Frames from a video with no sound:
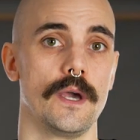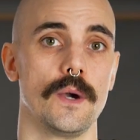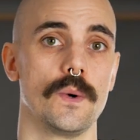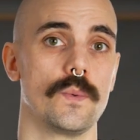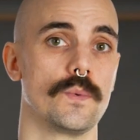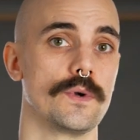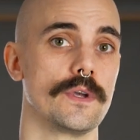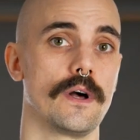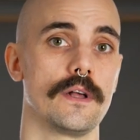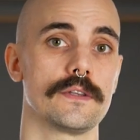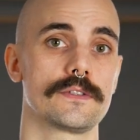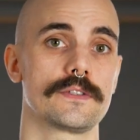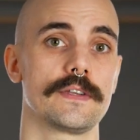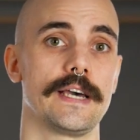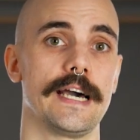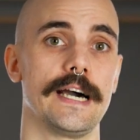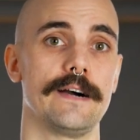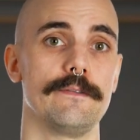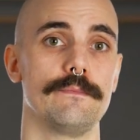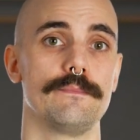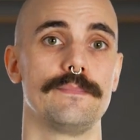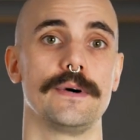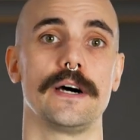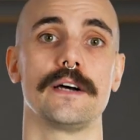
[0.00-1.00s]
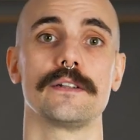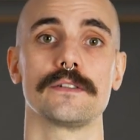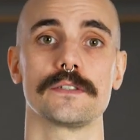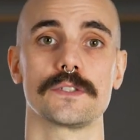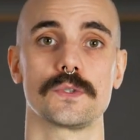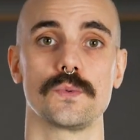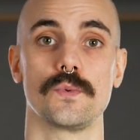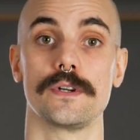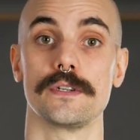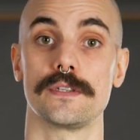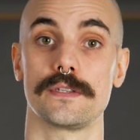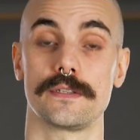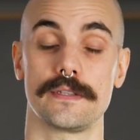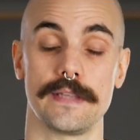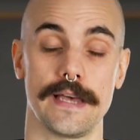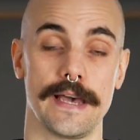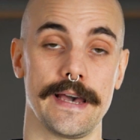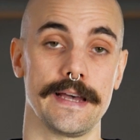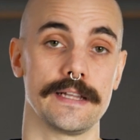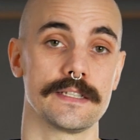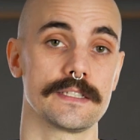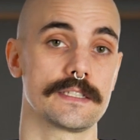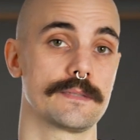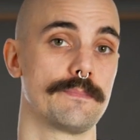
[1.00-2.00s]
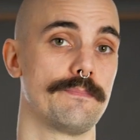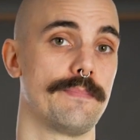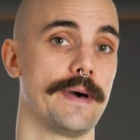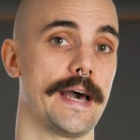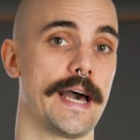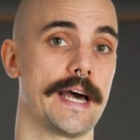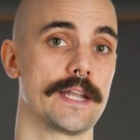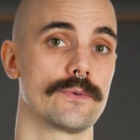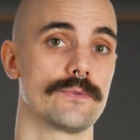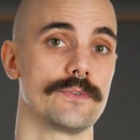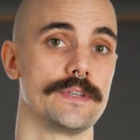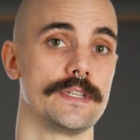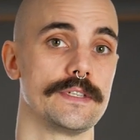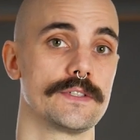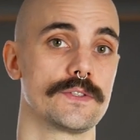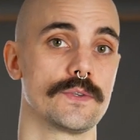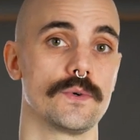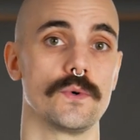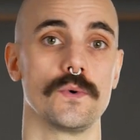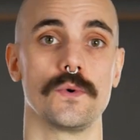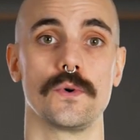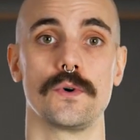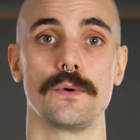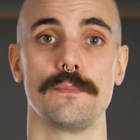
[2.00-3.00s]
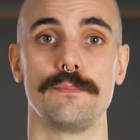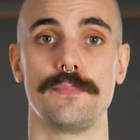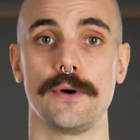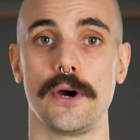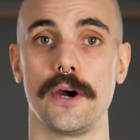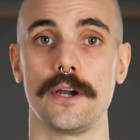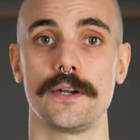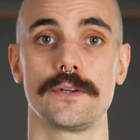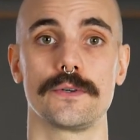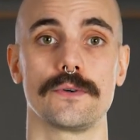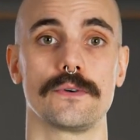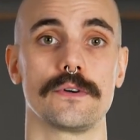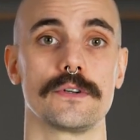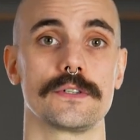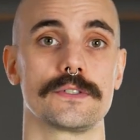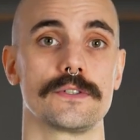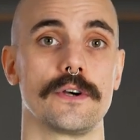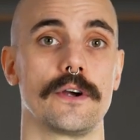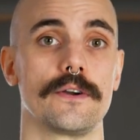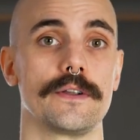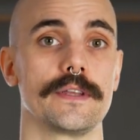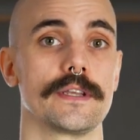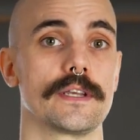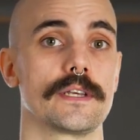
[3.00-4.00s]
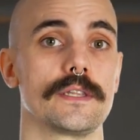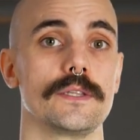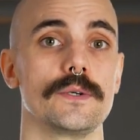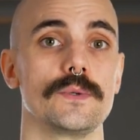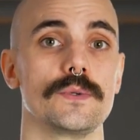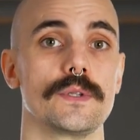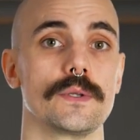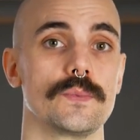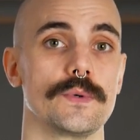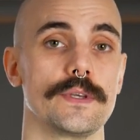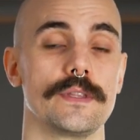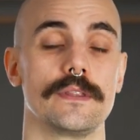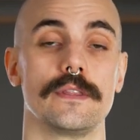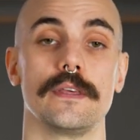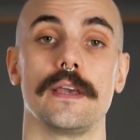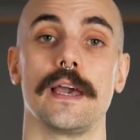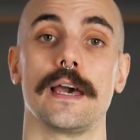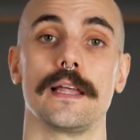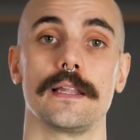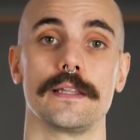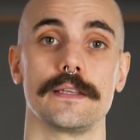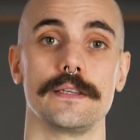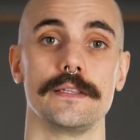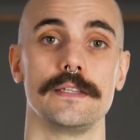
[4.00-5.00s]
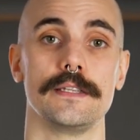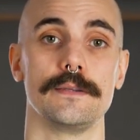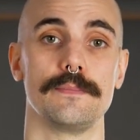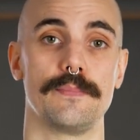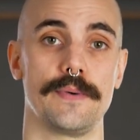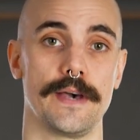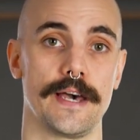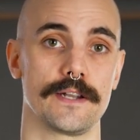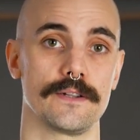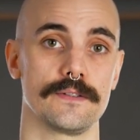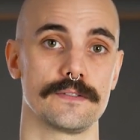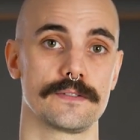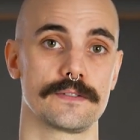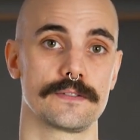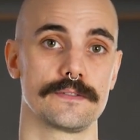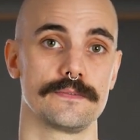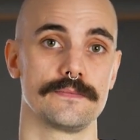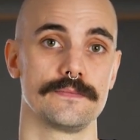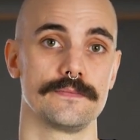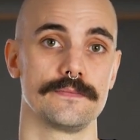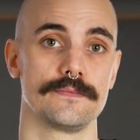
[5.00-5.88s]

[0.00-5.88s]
We also have bundles where stands, batteries, or barn doors are included with the LED panels.